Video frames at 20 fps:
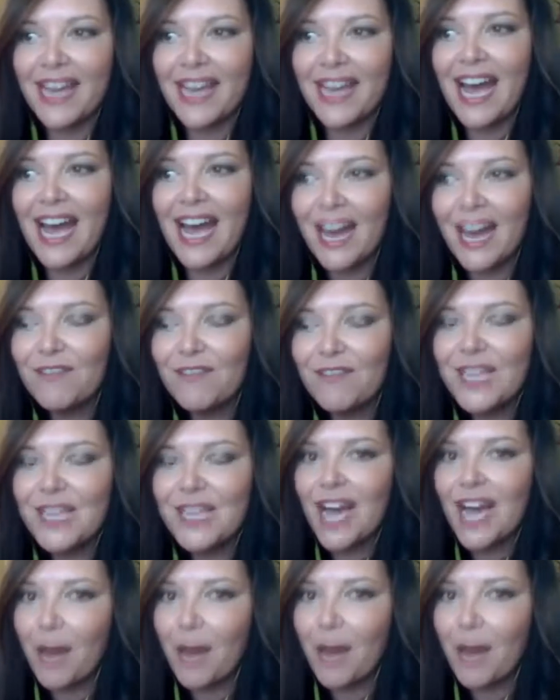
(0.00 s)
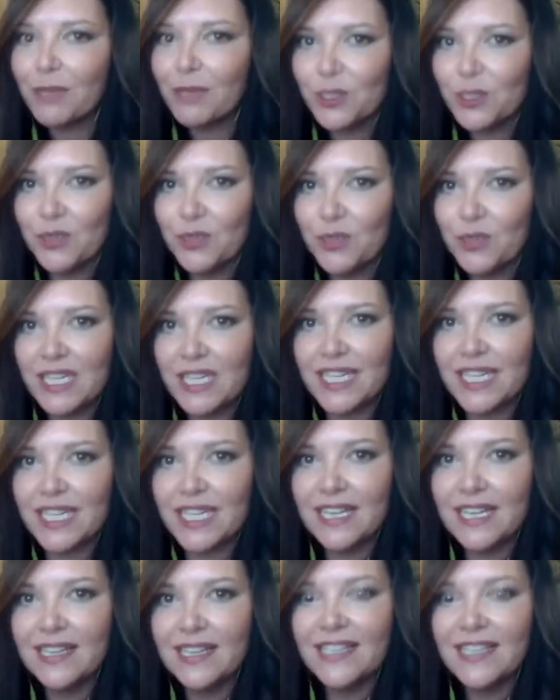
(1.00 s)
have the
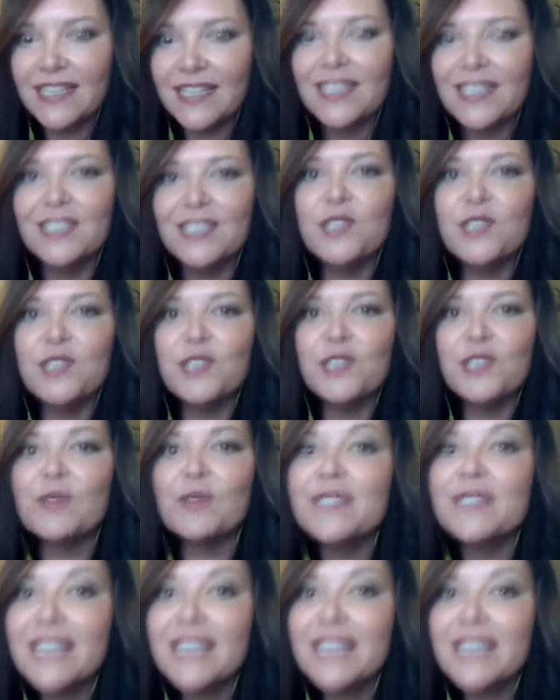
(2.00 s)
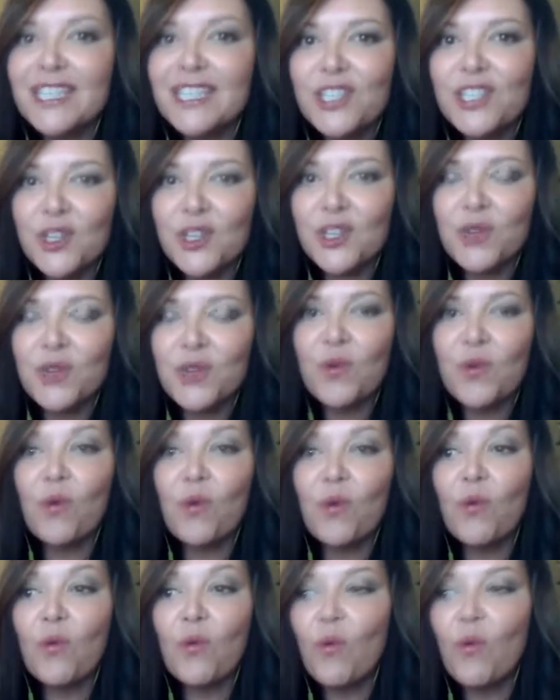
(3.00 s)
opportunity to present you
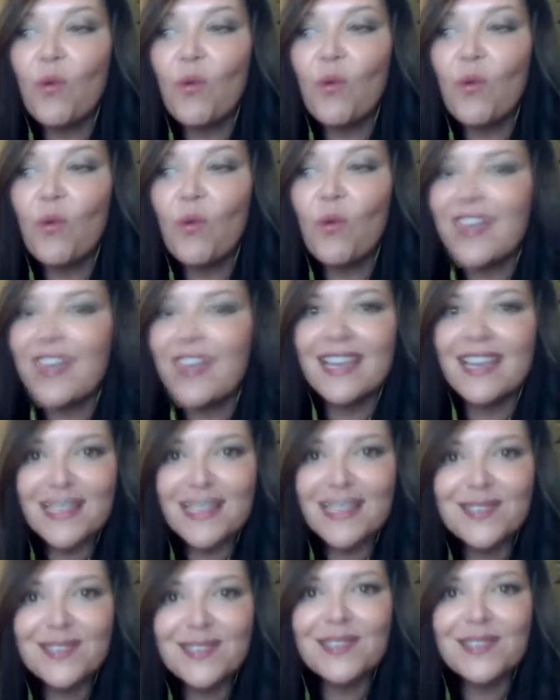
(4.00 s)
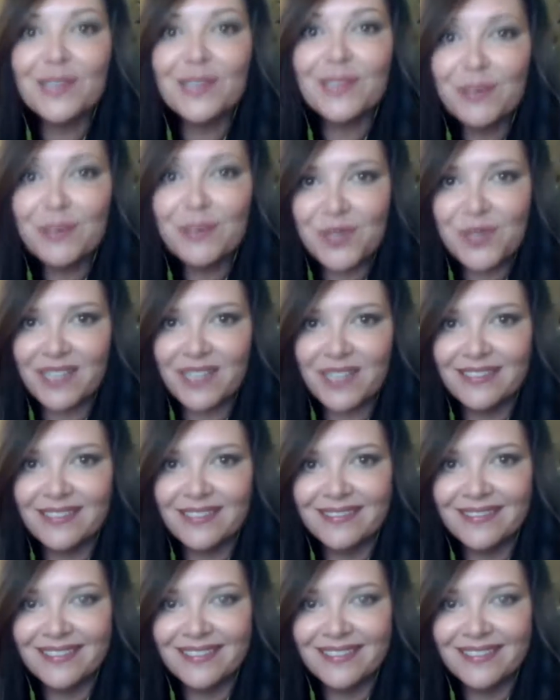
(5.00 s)
with his solution.